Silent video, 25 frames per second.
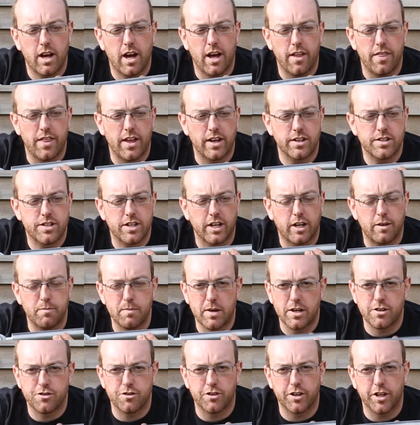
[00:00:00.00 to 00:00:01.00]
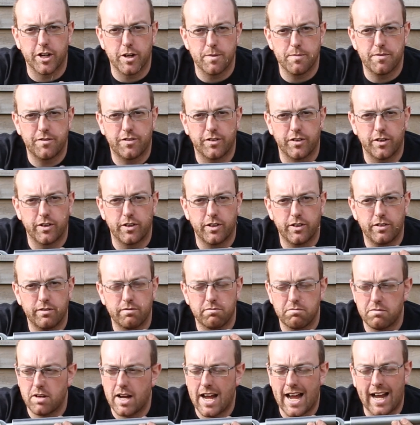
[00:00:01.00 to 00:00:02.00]
and then start measuring up for
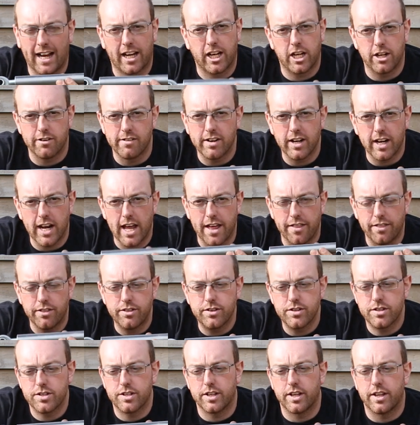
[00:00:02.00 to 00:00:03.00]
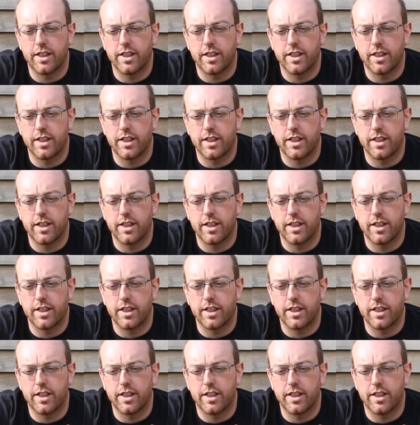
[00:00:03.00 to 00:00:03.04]
accurate lengths,